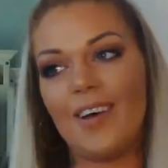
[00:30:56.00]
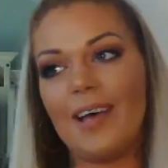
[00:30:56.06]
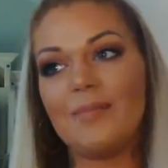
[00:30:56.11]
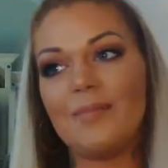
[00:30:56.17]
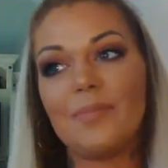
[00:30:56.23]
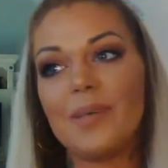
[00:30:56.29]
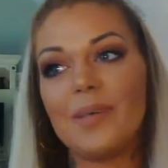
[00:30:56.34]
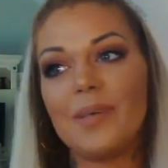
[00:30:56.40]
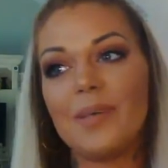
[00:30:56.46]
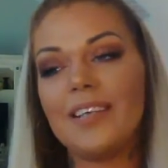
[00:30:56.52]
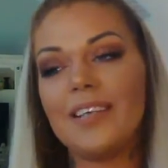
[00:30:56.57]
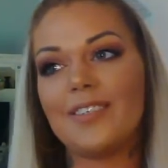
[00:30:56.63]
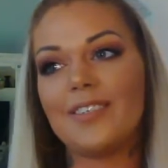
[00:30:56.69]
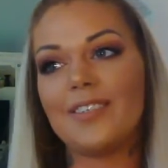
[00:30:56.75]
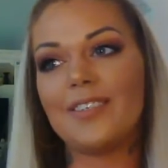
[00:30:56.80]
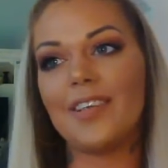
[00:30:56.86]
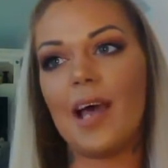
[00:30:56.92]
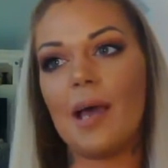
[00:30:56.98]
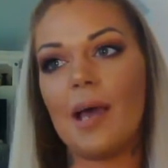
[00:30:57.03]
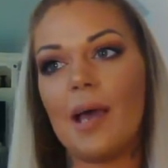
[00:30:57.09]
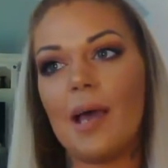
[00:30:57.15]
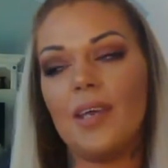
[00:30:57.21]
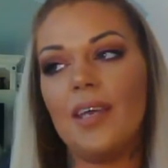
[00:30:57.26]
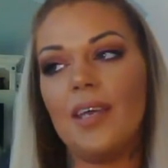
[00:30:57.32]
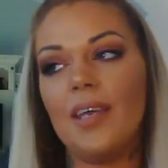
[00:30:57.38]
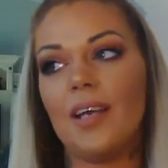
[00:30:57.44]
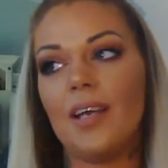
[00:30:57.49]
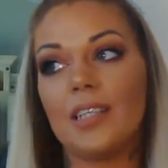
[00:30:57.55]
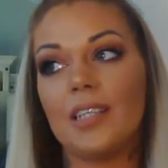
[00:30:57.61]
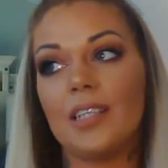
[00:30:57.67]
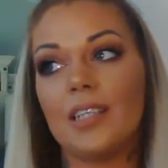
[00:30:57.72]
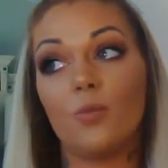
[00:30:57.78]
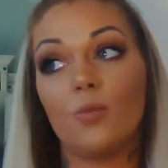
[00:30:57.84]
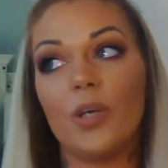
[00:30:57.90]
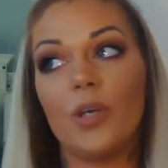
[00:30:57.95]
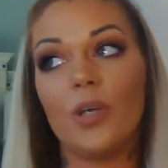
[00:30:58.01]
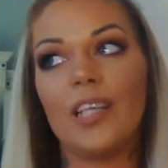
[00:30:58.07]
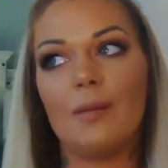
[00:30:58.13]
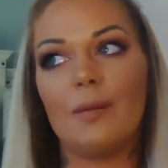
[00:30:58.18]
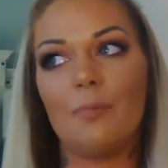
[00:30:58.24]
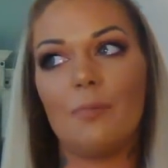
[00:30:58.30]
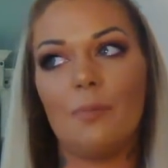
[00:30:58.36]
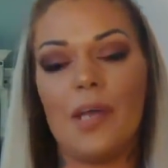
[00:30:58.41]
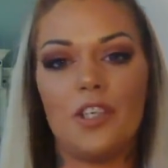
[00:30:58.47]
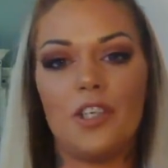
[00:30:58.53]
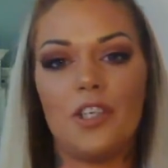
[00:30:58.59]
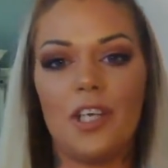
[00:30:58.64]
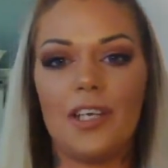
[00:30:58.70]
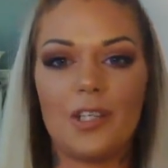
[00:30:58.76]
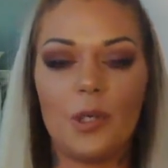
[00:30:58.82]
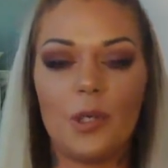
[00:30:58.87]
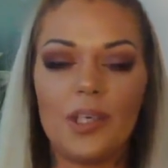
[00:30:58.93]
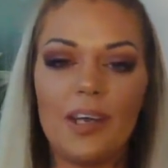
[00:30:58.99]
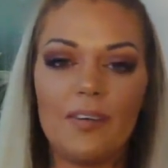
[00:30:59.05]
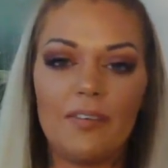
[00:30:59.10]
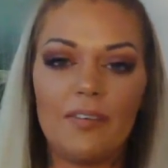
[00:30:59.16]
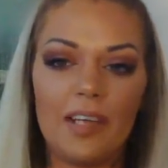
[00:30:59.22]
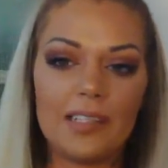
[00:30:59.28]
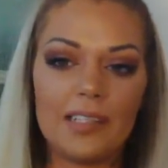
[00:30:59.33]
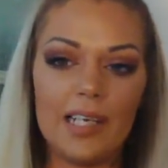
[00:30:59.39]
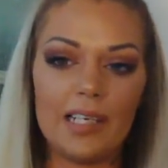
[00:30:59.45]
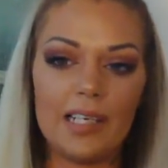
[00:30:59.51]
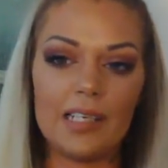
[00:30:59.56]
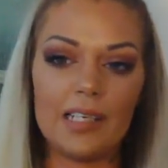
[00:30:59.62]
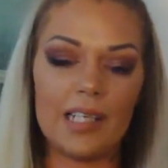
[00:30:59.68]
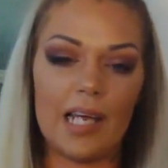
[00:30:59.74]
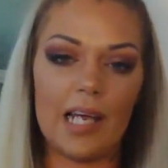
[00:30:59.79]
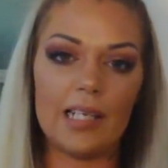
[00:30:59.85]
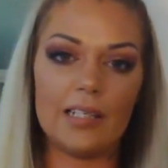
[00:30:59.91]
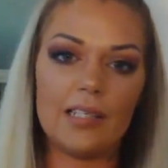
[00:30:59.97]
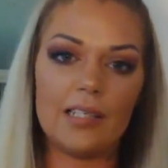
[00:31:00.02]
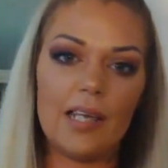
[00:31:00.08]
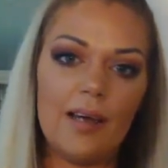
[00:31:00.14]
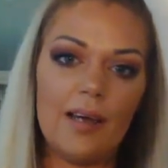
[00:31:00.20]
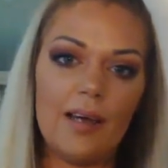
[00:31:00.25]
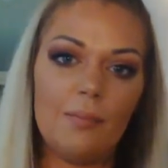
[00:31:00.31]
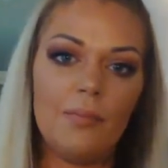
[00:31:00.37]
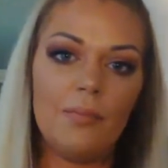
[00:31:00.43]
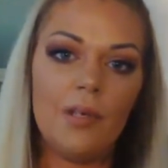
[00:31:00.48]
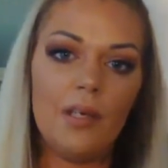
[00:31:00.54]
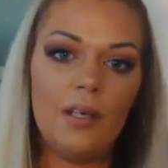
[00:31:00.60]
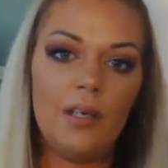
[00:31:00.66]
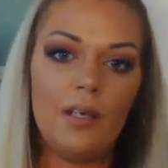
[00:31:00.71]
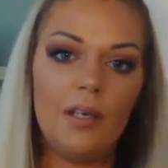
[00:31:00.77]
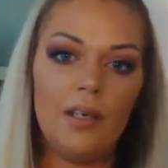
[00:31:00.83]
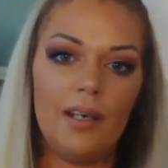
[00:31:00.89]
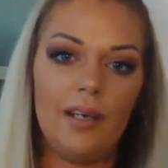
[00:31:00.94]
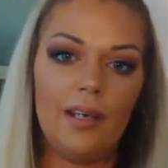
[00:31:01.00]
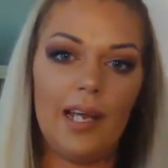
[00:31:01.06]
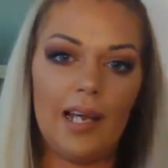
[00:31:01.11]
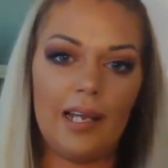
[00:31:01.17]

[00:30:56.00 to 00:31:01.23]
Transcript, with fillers: I'm being, I'm being a really impatient because I only have like ten designs up, and